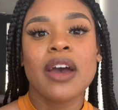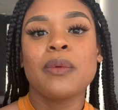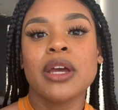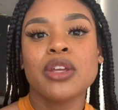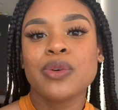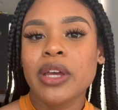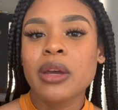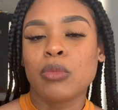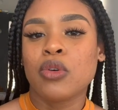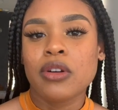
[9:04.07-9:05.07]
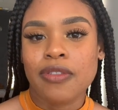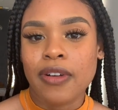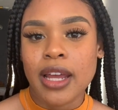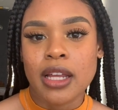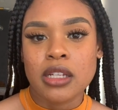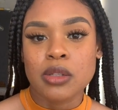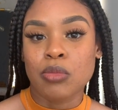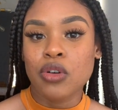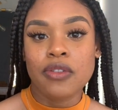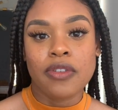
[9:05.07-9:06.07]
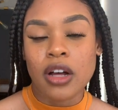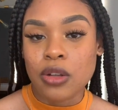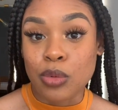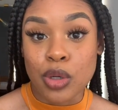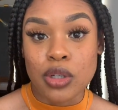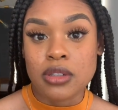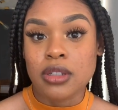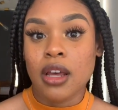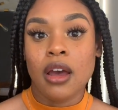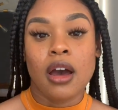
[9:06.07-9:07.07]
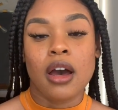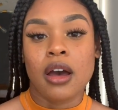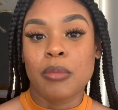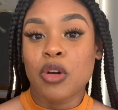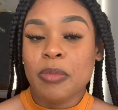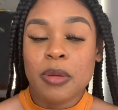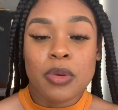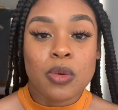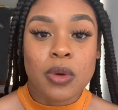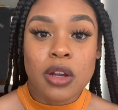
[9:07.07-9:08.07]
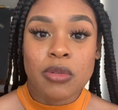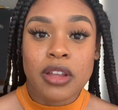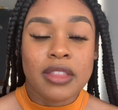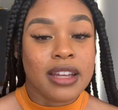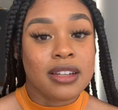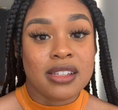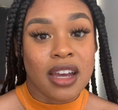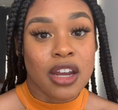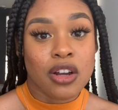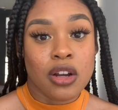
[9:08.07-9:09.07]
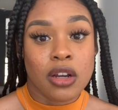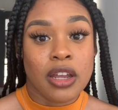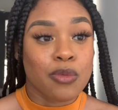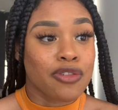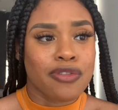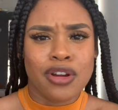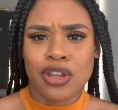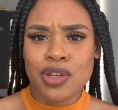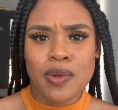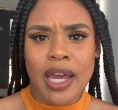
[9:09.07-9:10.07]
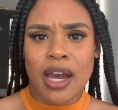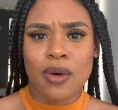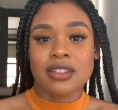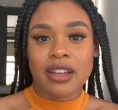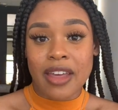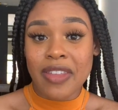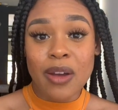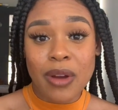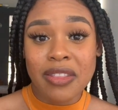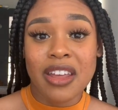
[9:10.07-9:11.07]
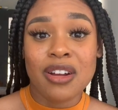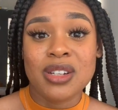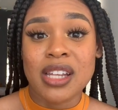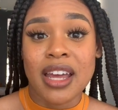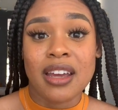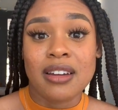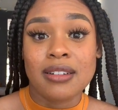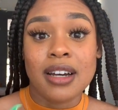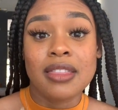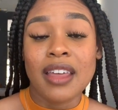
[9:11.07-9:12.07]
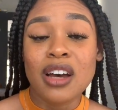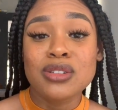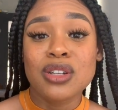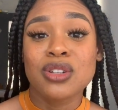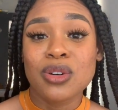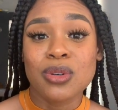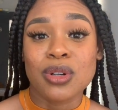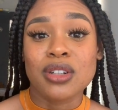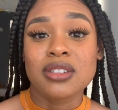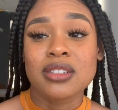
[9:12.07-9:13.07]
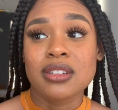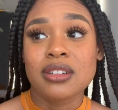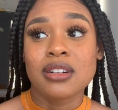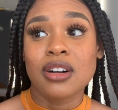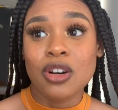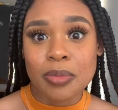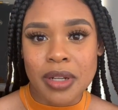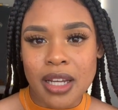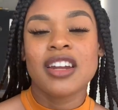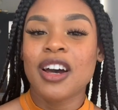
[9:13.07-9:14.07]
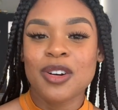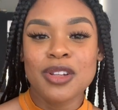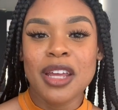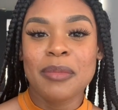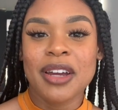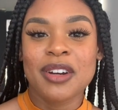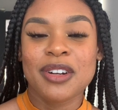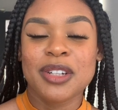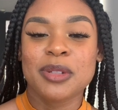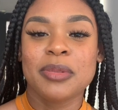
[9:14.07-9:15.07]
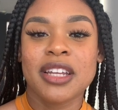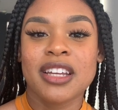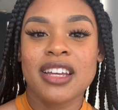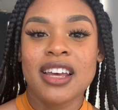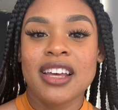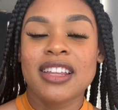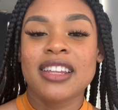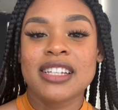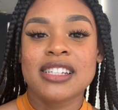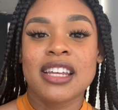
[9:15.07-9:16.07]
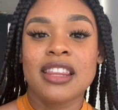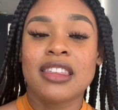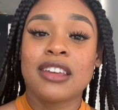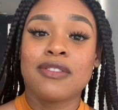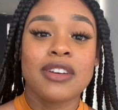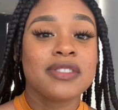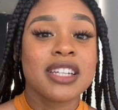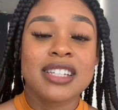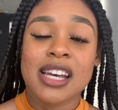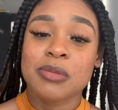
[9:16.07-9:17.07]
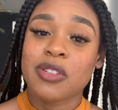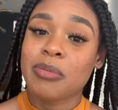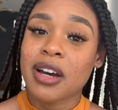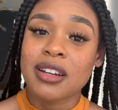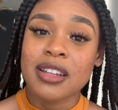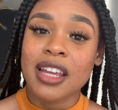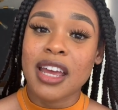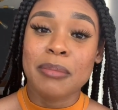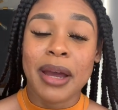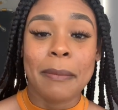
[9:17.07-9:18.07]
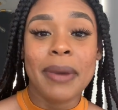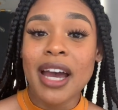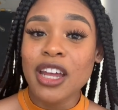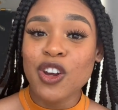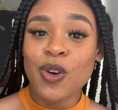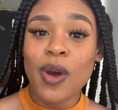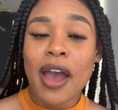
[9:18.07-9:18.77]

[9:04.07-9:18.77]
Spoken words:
way you'll get more friends, more followers, more people to work with. That designer can refer you now, and that right there is like 1,000 doors opening. Not only am I going to be listing the 15 types of modeling in my bio